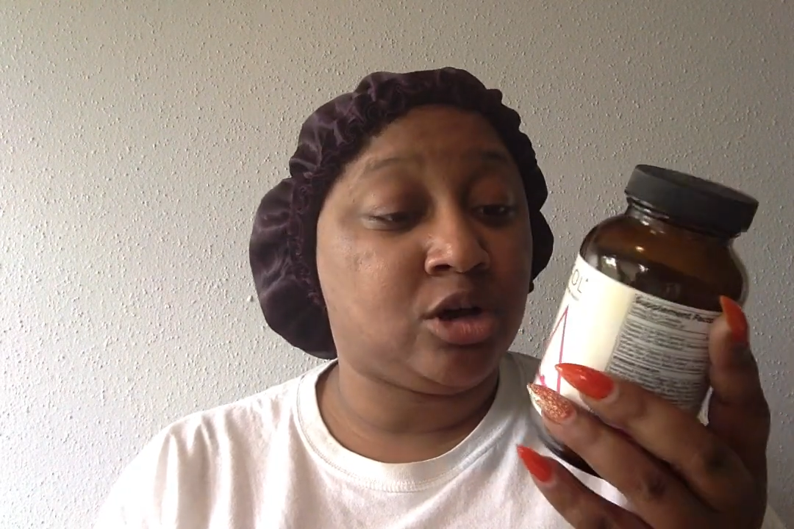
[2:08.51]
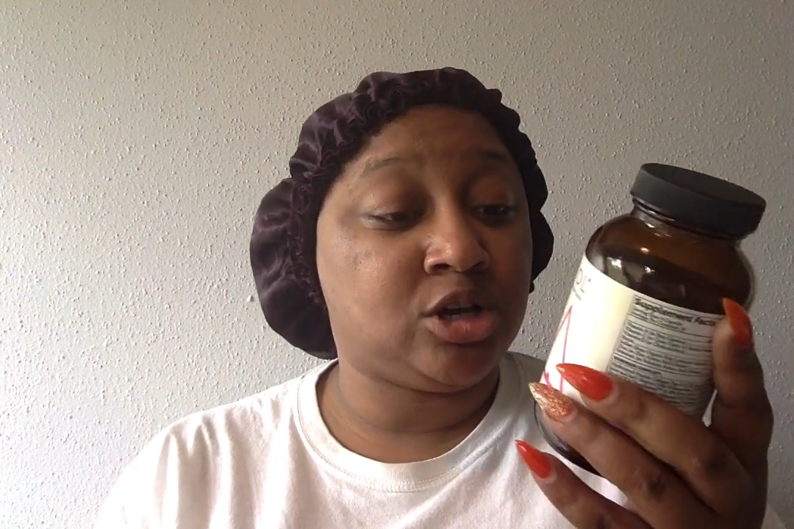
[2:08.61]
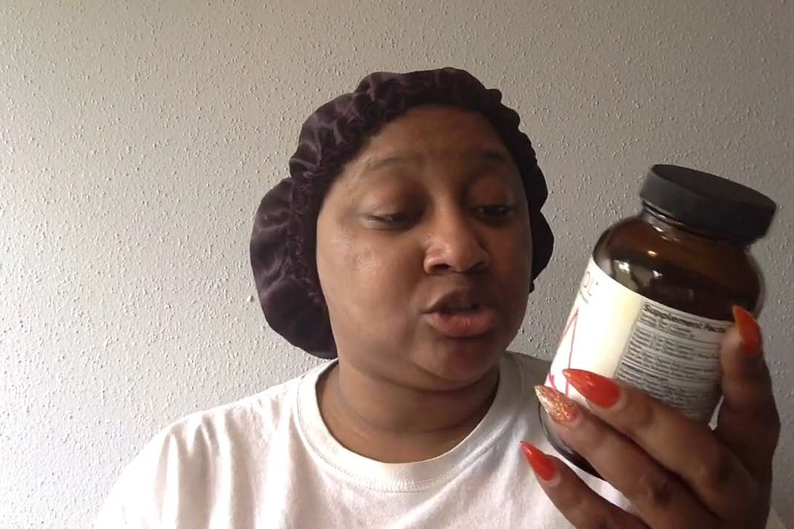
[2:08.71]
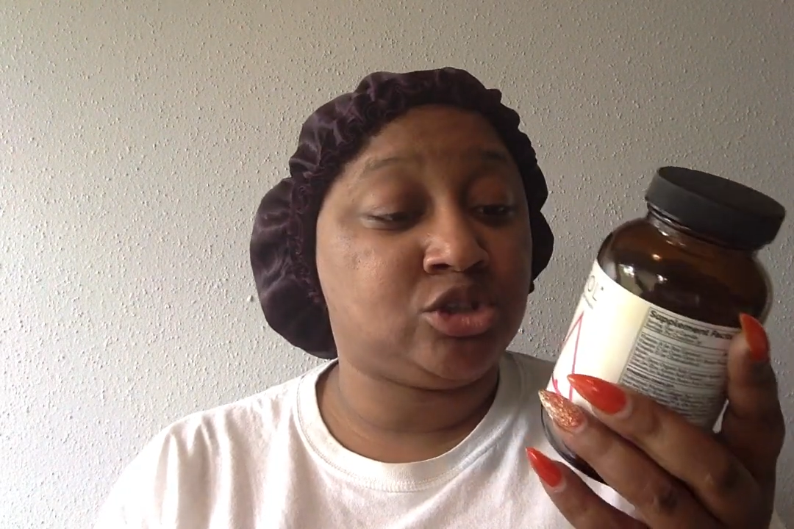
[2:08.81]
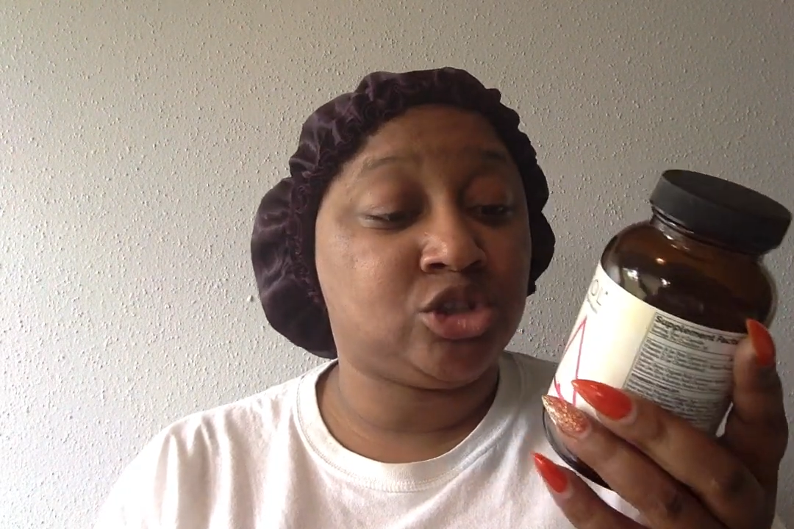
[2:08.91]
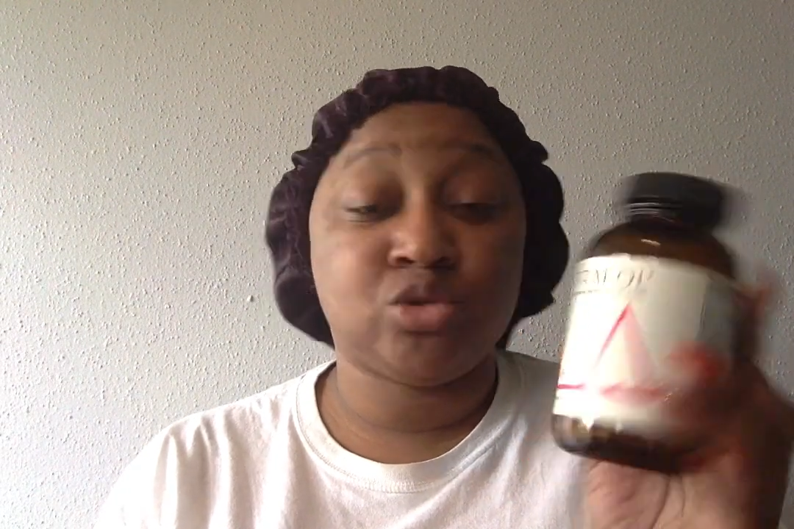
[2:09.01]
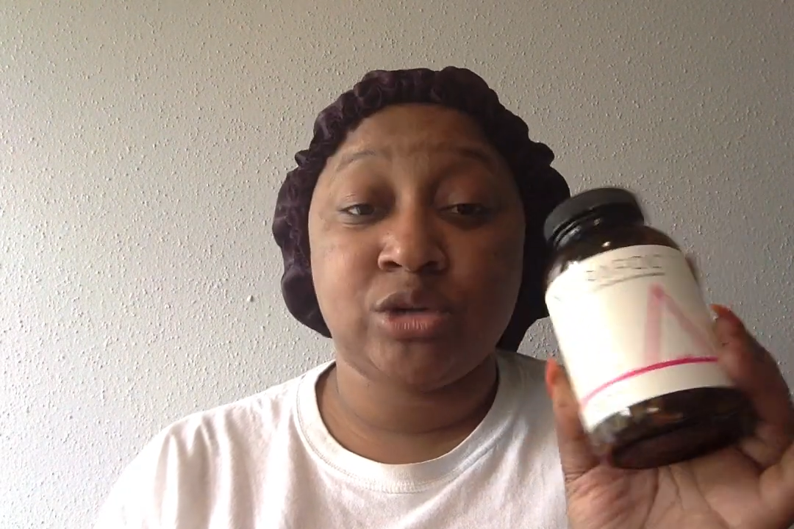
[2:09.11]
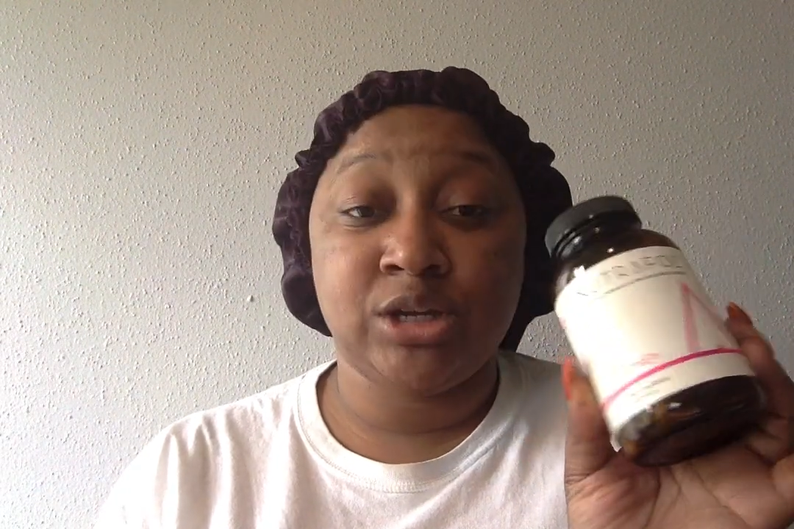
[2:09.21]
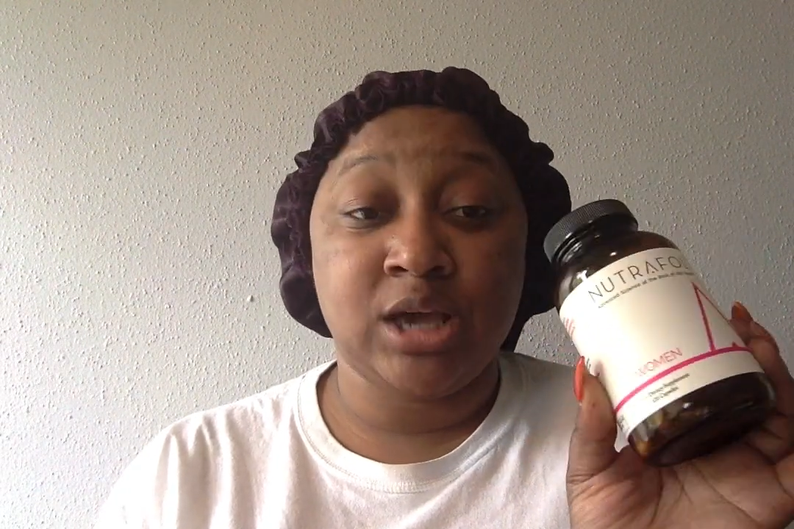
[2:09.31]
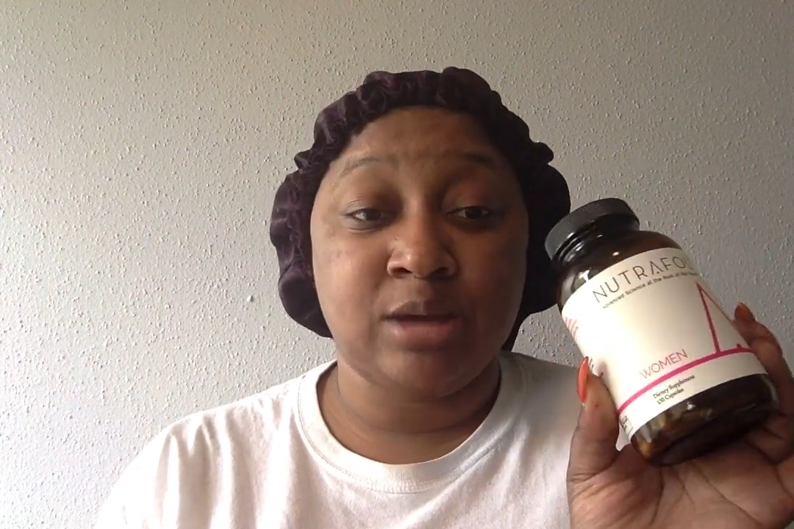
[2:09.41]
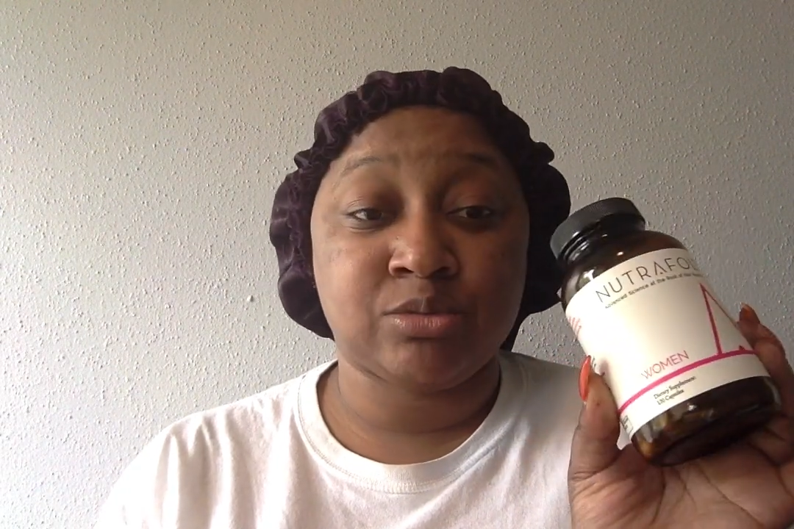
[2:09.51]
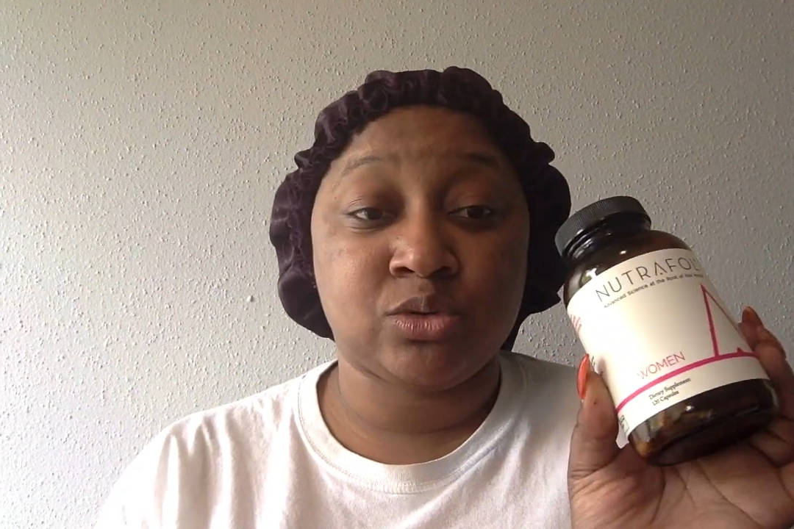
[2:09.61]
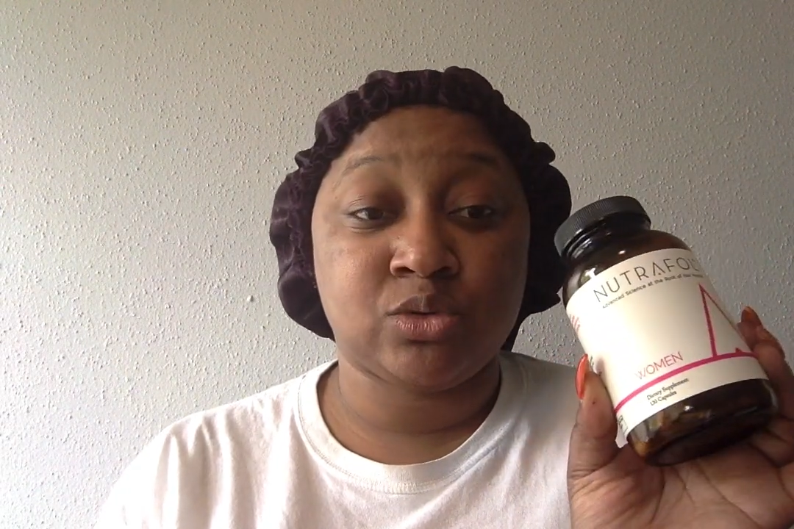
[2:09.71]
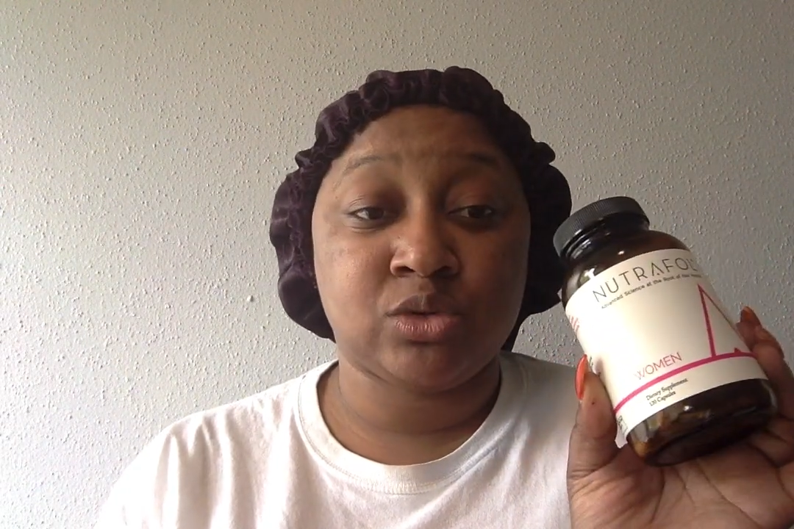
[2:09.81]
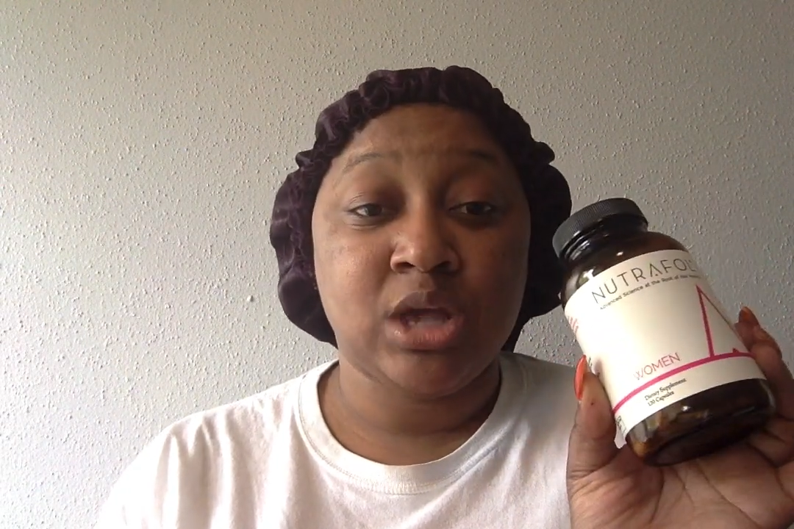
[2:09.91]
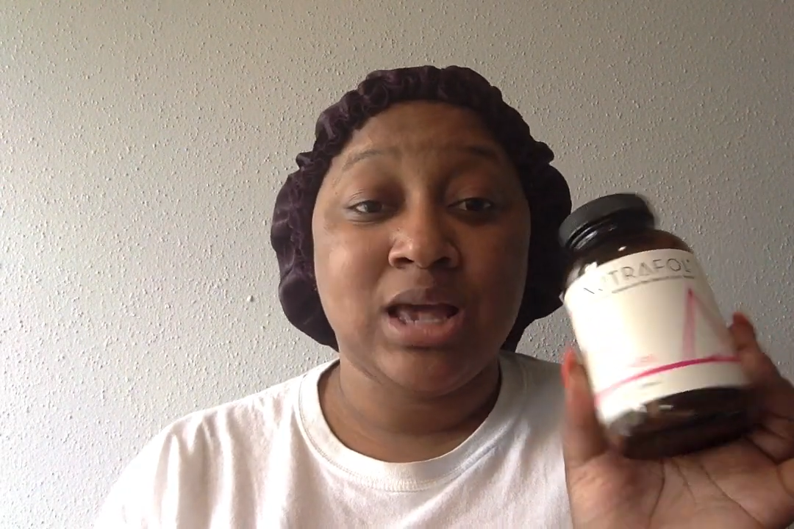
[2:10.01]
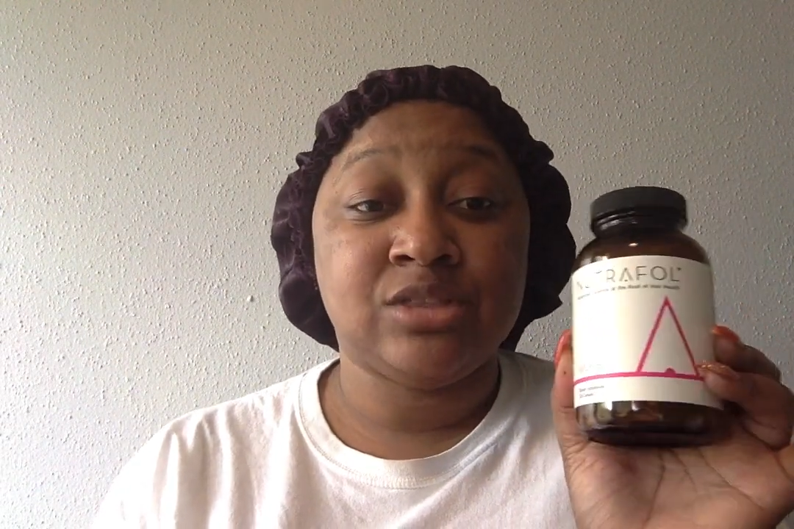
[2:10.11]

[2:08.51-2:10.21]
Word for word: 120 capsules.